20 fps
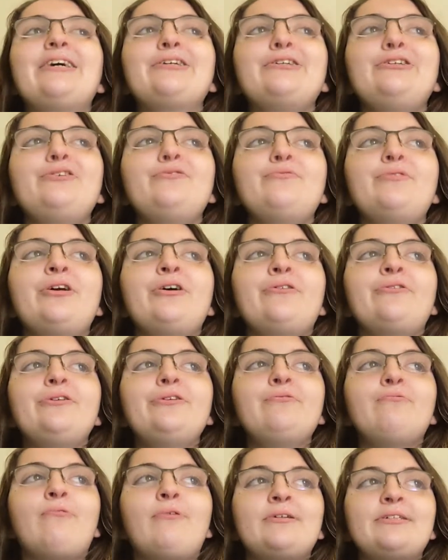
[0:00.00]
you know you
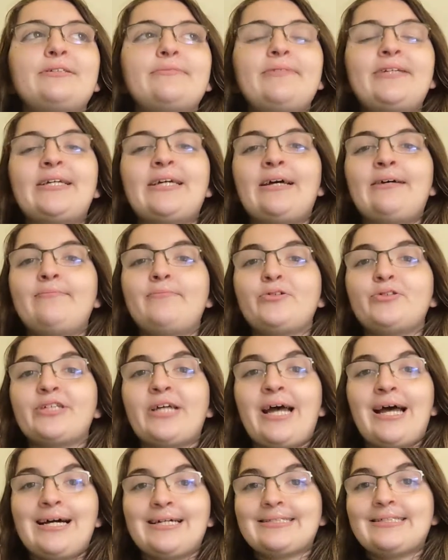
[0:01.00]
want to be able
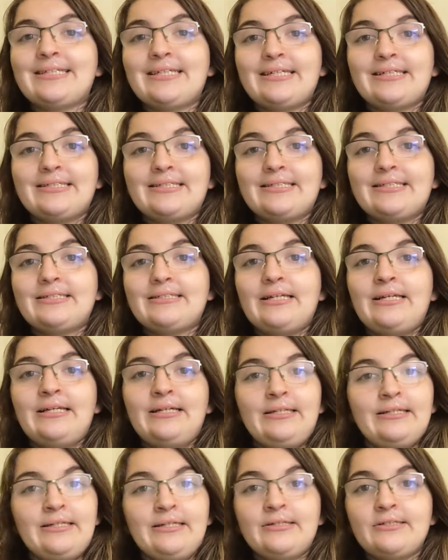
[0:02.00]
to access
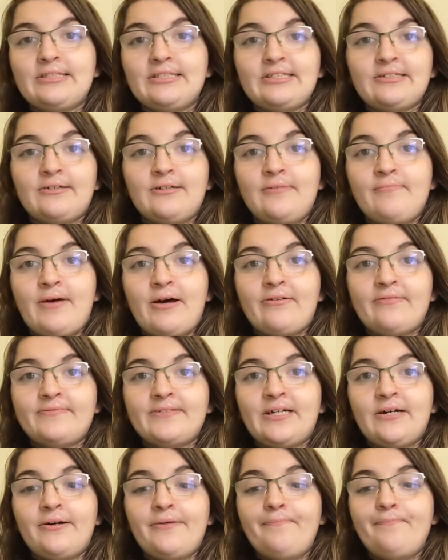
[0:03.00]
in a certain amount of
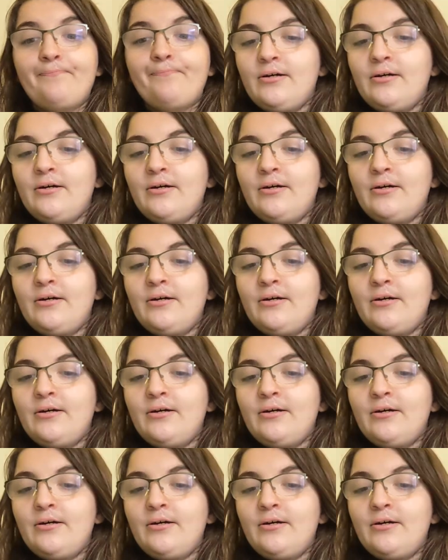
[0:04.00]
time.